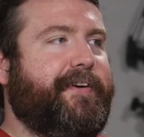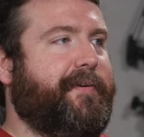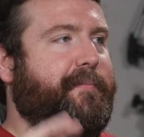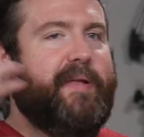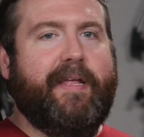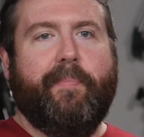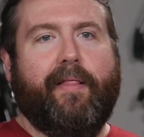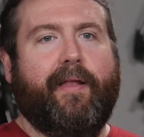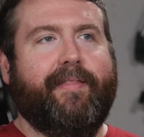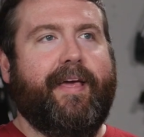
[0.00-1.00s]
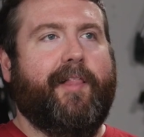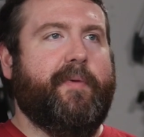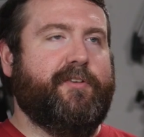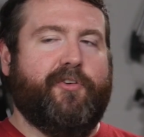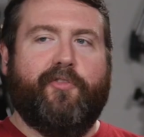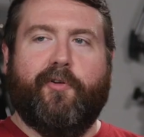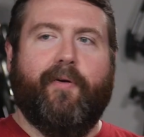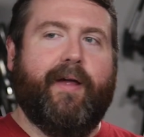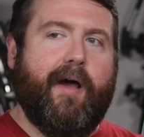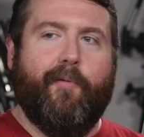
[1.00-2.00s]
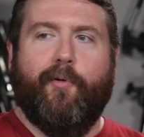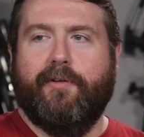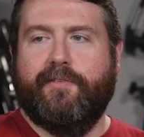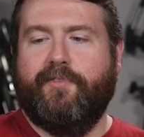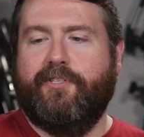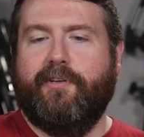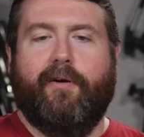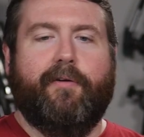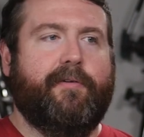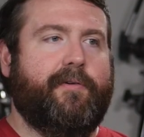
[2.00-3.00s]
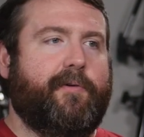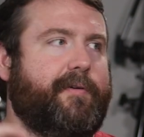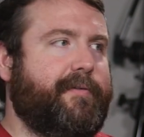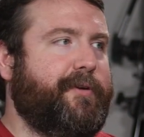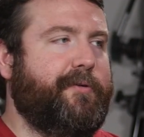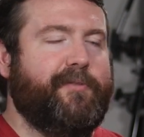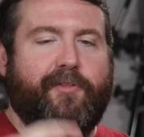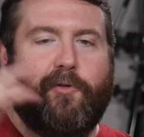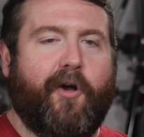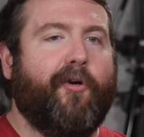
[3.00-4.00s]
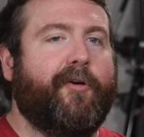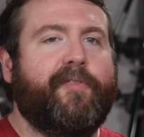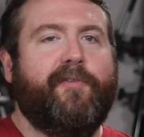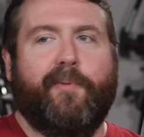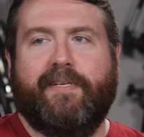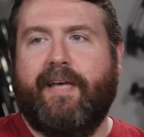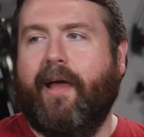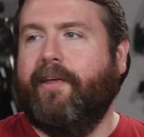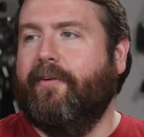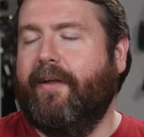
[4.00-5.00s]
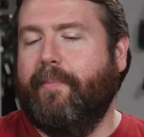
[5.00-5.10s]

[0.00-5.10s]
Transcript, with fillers: you're manipulating the elements, you're throwing out walls of stone or using the earth to attack your